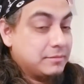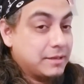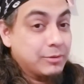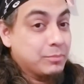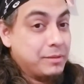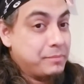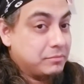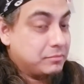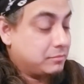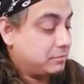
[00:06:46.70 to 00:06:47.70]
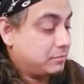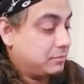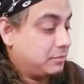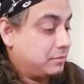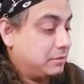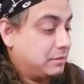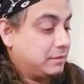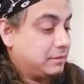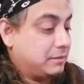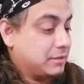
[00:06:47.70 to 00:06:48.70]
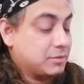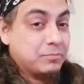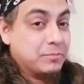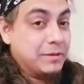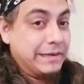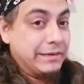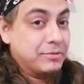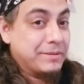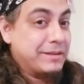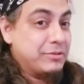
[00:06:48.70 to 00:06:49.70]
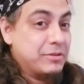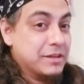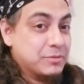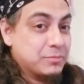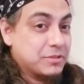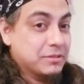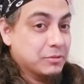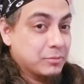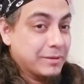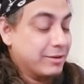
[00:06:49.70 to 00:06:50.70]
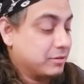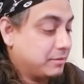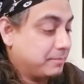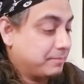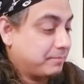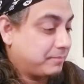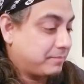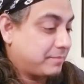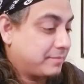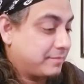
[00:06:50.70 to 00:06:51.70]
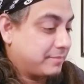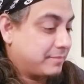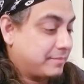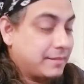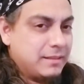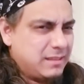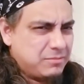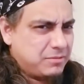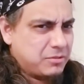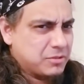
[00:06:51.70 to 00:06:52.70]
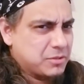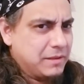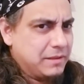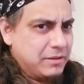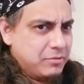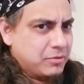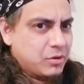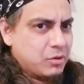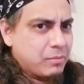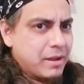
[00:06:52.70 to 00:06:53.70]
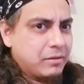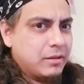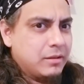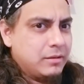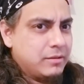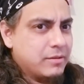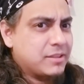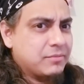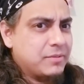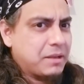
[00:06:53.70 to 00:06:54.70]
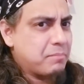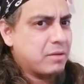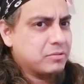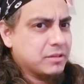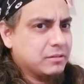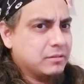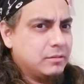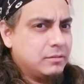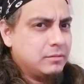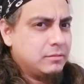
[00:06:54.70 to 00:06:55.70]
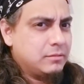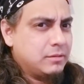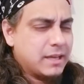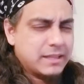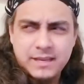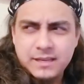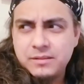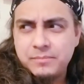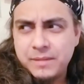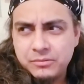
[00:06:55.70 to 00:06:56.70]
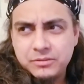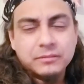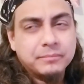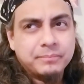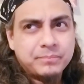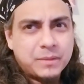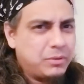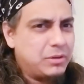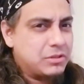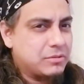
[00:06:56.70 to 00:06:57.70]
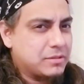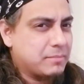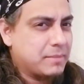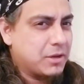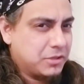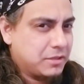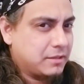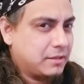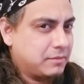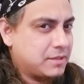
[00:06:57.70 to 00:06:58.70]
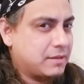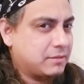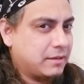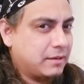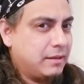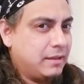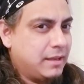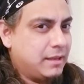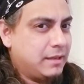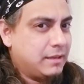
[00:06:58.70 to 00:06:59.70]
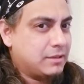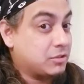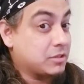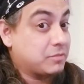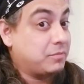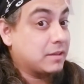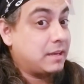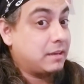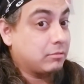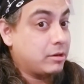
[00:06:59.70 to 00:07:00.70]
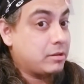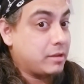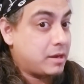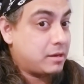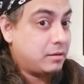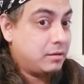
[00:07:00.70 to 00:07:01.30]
I don't blame you. Because we didn't know that you guys were still around. Of course we knew you were around. You got the fucking mountain. I think it's the mountain. I'm pretty sure it's the mountain that lives out there. Sure as fuck ain't Greenland.